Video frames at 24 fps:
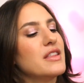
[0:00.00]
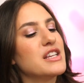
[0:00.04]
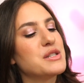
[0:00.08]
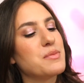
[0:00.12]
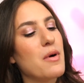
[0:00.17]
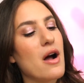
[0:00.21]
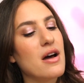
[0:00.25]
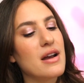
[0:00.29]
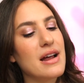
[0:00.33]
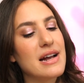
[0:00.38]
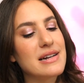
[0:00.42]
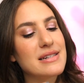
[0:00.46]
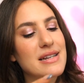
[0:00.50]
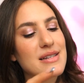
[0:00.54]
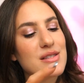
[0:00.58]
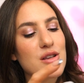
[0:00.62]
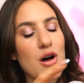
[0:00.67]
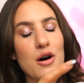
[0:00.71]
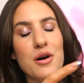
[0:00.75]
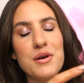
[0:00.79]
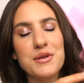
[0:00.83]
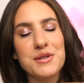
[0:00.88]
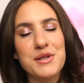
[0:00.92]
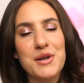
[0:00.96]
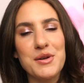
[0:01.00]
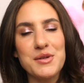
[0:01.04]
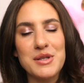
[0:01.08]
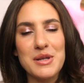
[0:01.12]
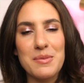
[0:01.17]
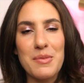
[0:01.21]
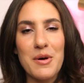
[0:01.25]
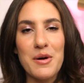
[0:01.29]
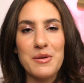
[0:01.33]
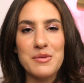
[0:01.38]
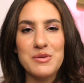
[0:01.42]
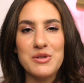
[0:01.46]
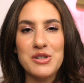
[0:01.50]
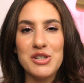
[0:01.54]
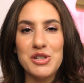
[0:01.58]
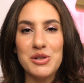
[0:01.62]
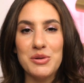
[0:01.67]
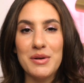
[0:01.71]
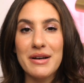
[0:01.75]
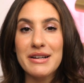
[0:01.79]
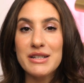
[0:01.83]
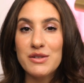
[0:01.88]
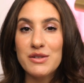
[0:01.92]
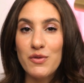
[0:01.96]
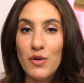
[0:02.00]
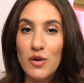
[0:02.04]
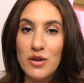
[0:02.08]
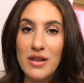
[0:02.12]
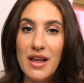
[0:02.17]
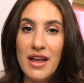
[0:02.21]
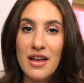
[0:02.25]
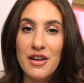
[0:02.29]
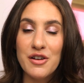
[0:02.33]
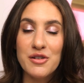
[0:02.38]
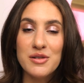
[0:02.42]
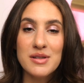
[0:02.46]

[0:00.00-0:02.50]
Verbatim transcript: This product is also supposed to exfoliate your